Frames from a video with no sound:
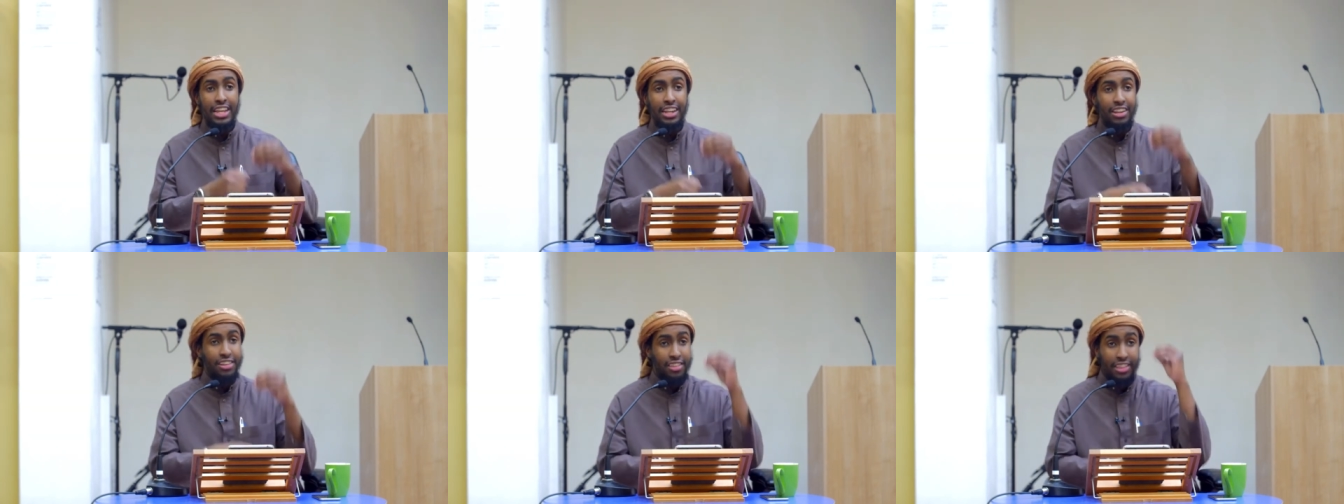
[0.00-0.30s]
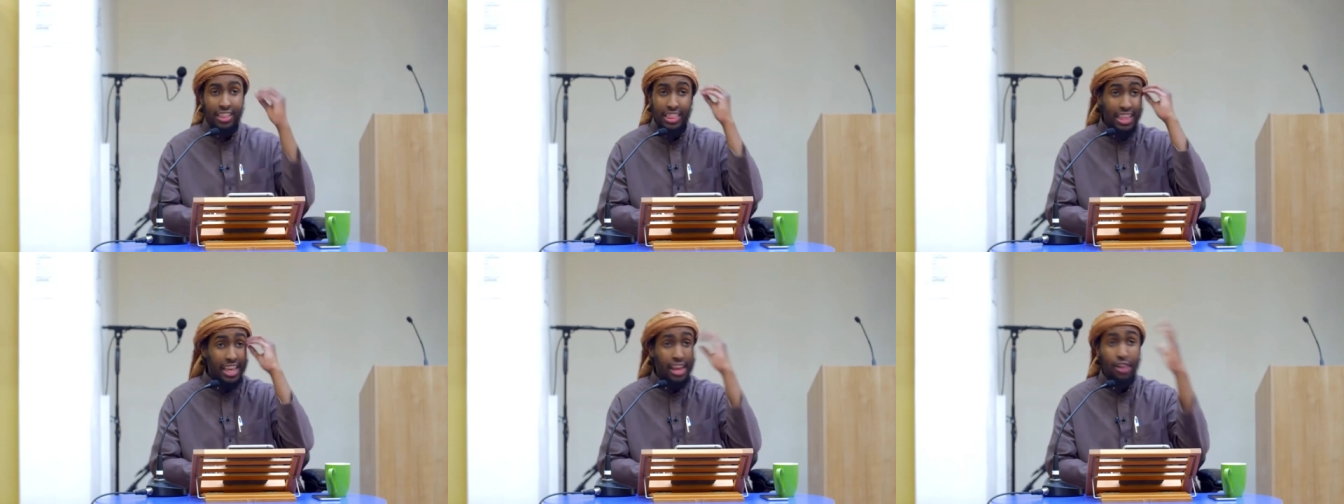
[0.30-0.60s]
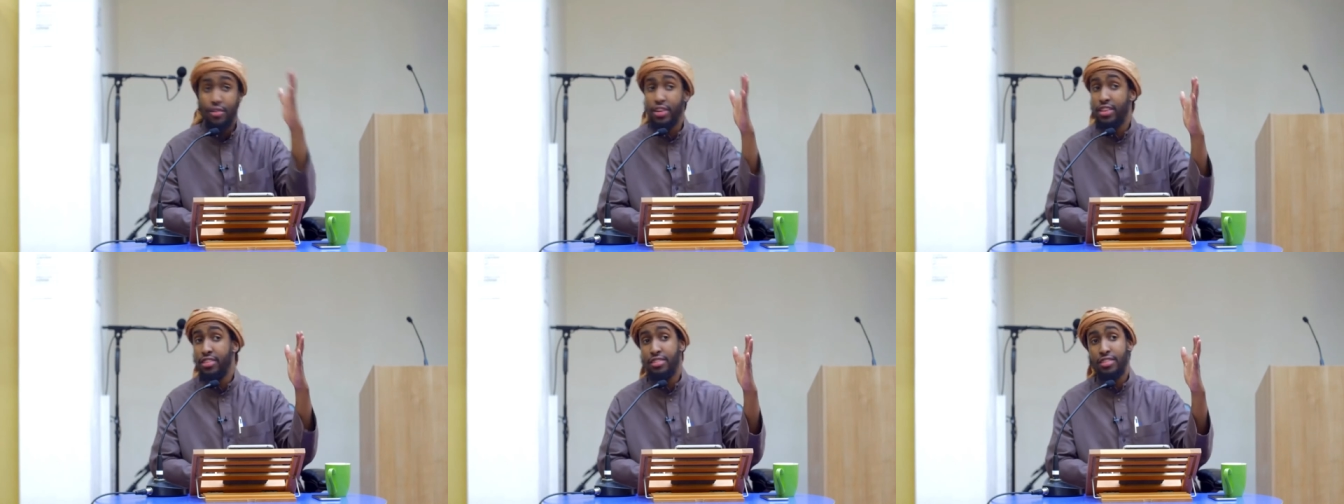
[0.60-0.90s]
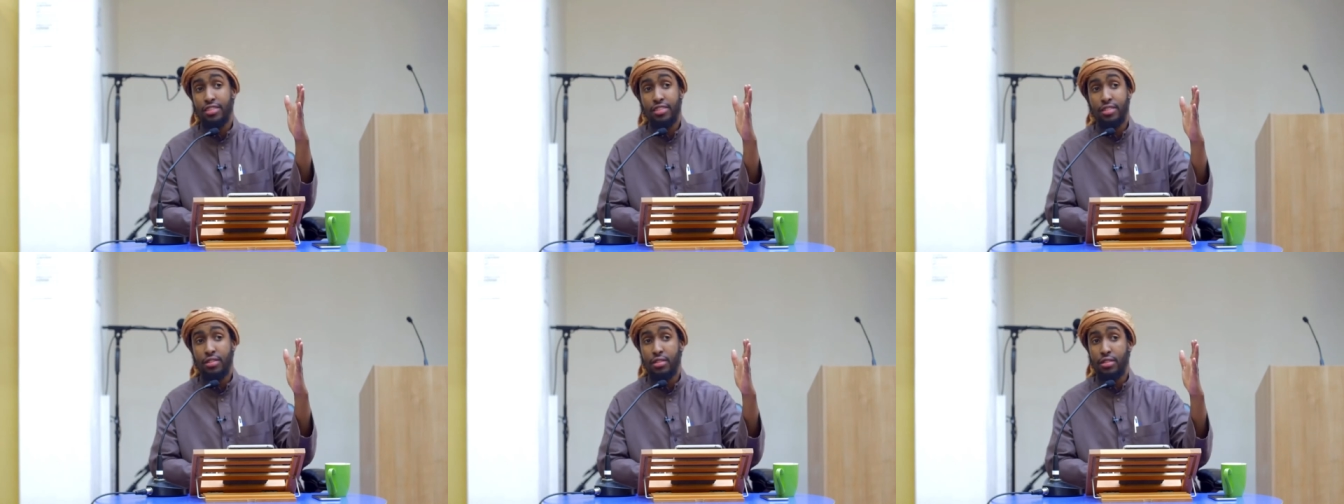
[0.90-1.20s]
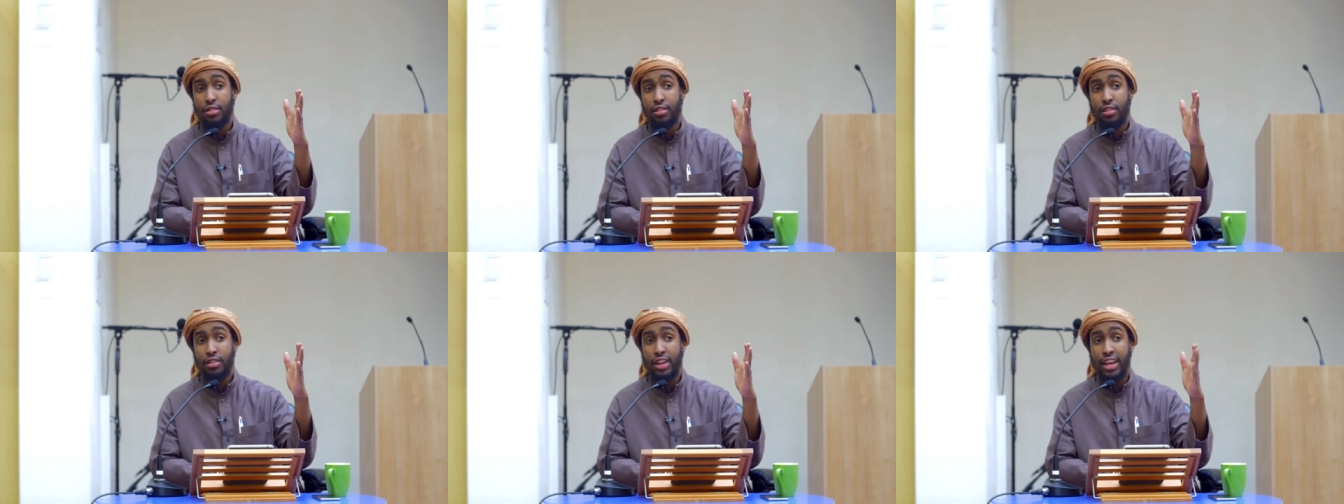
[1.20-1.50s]
just theories,
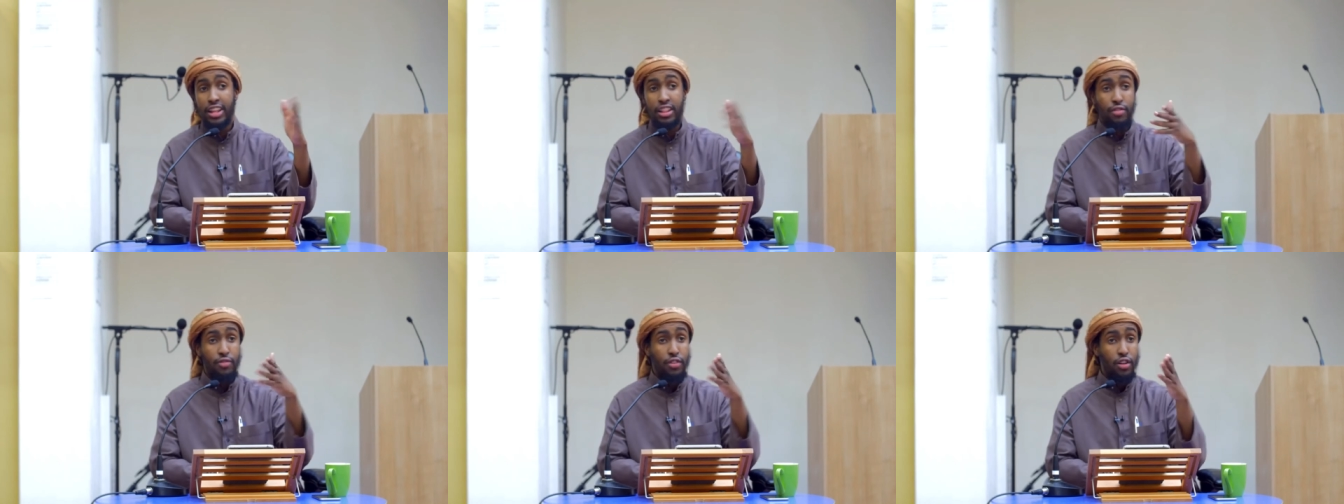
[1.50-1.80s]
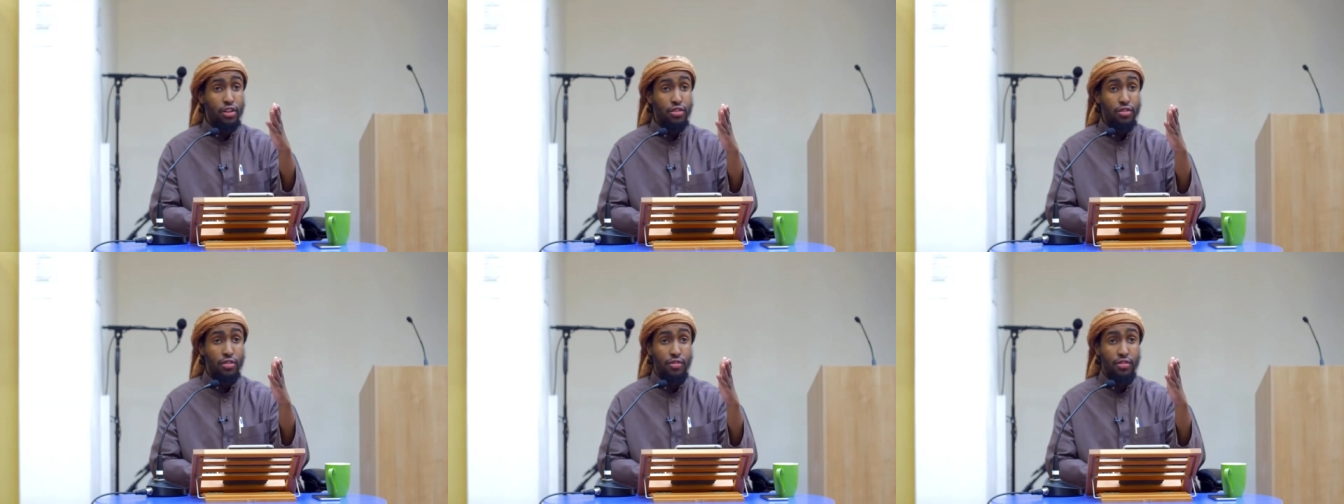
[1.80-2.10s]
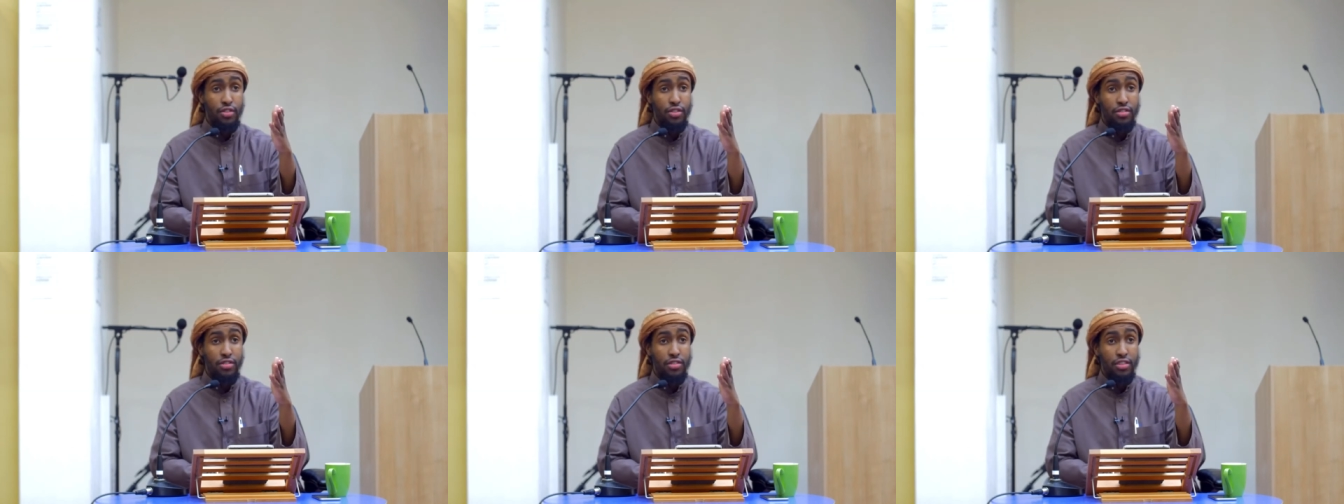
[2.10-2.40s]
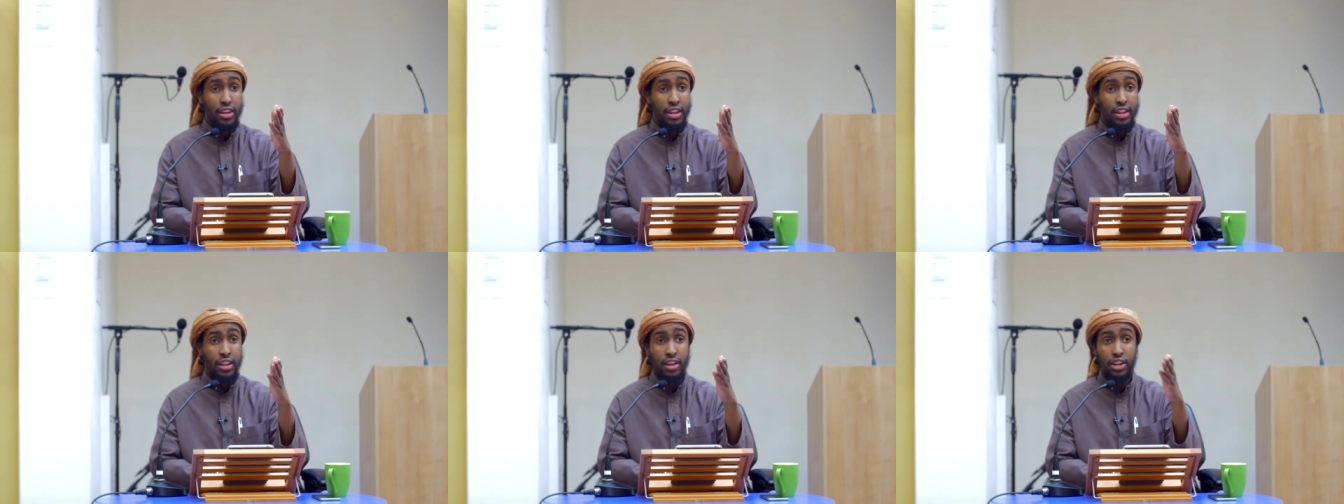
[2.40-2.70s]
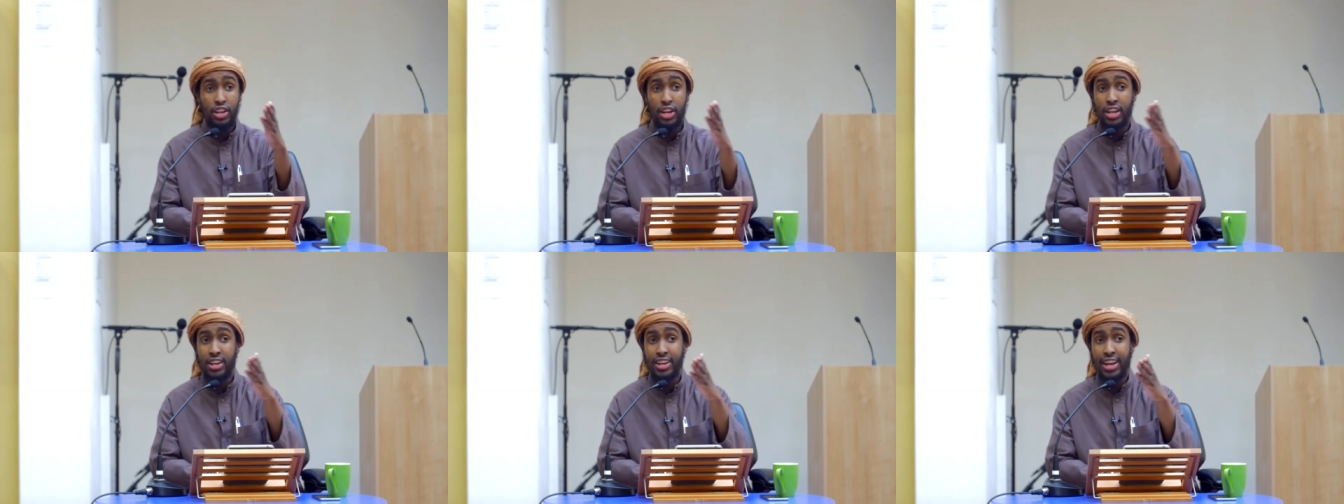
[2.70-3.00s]
like the philosophers and the
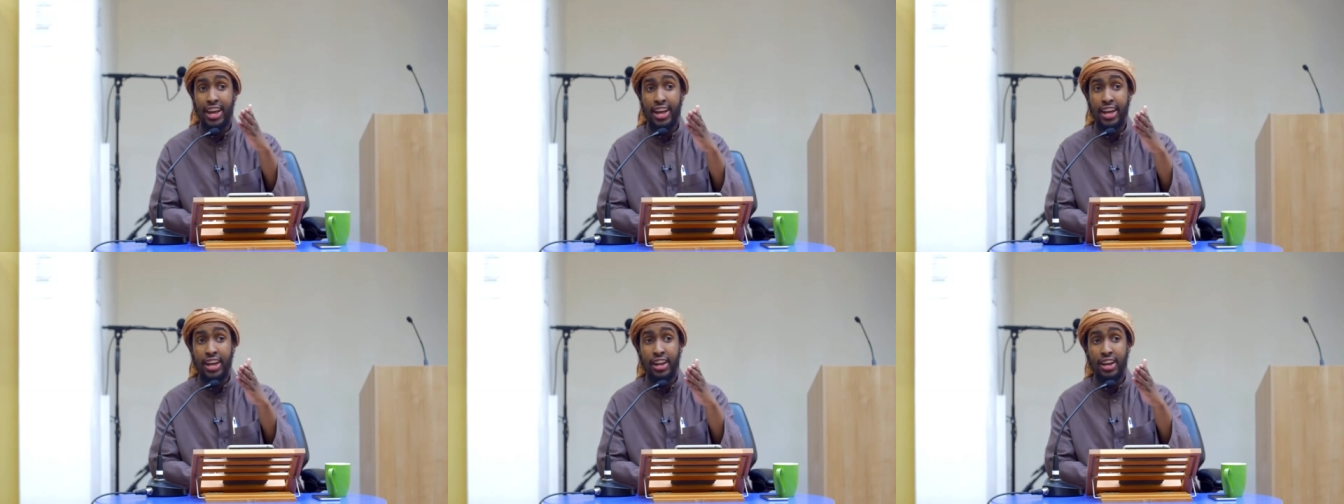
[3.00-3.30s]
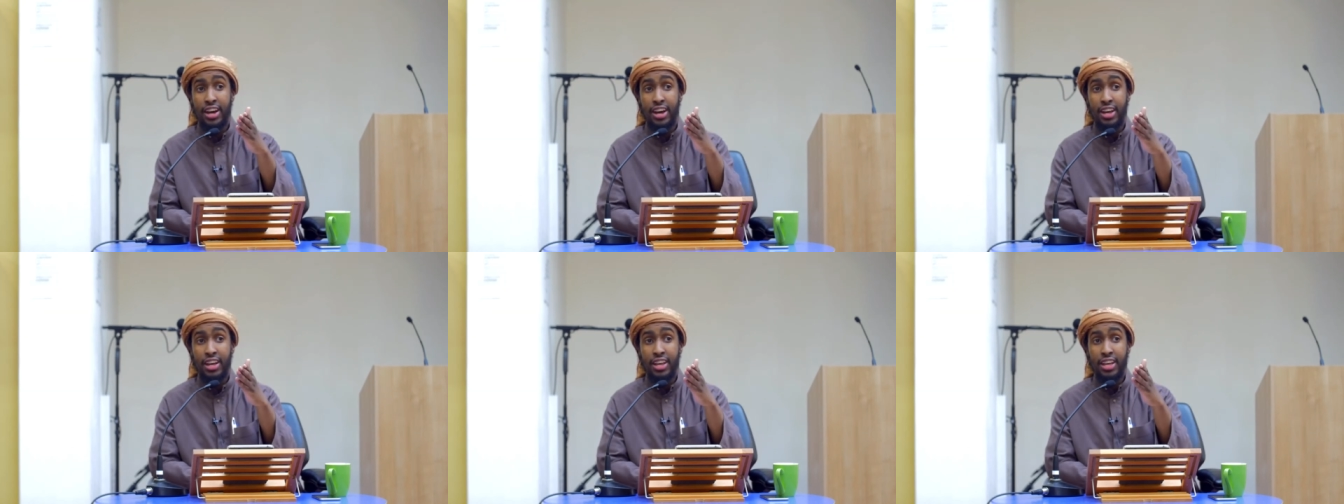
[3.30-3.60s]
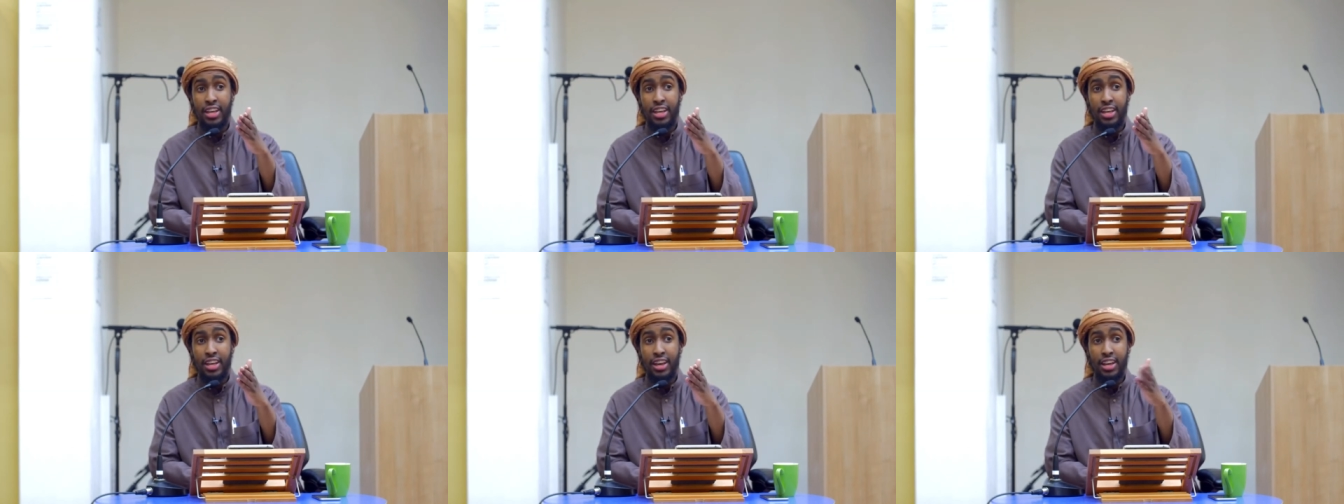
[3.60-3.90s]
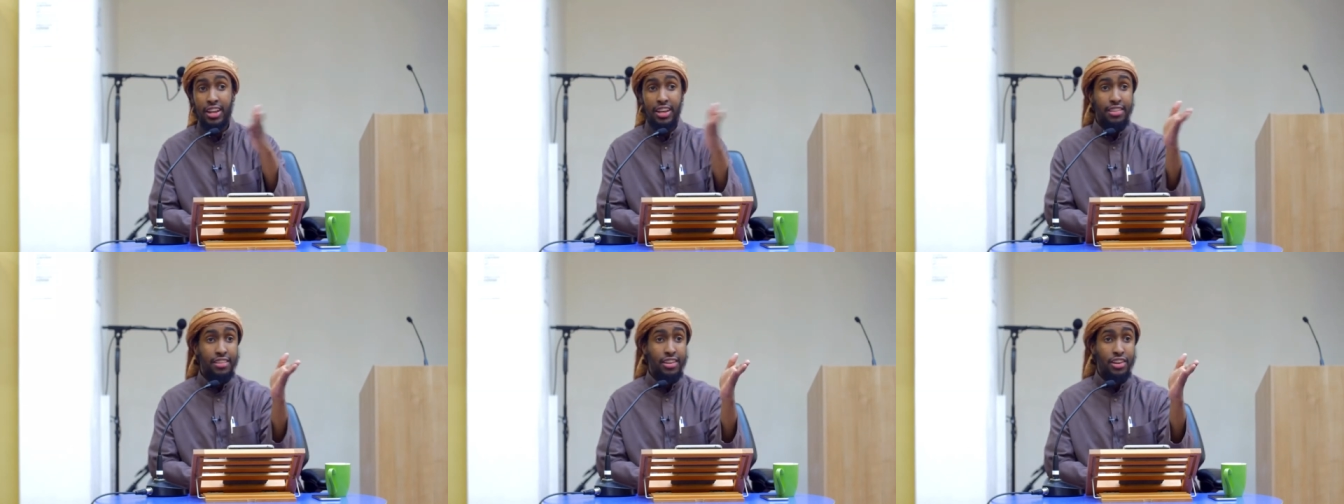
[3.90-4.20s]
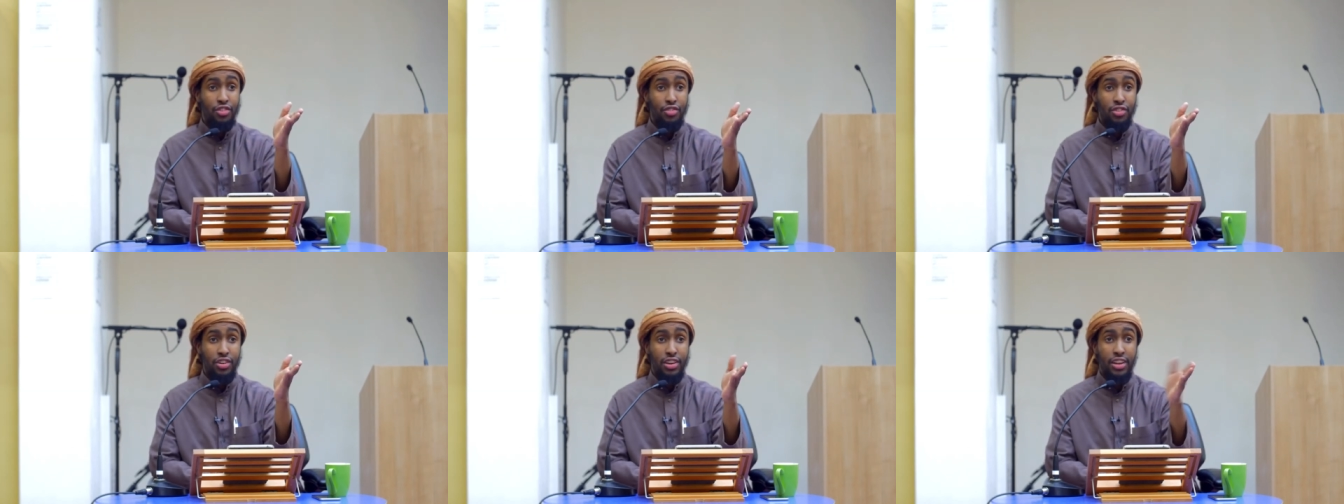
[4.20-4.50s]
Ash'ara and
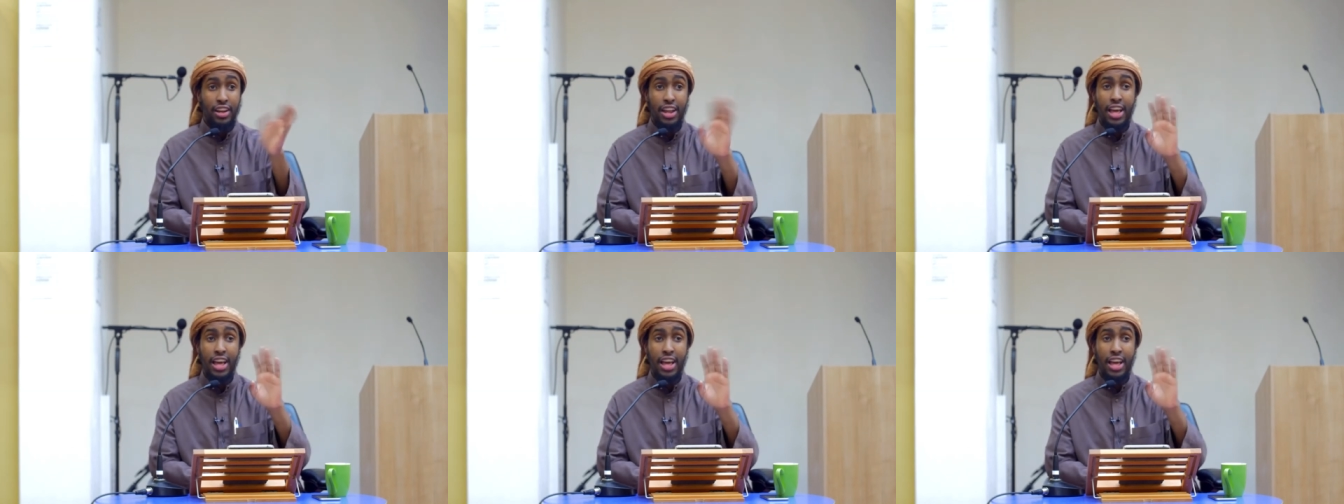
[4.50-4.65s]
etc.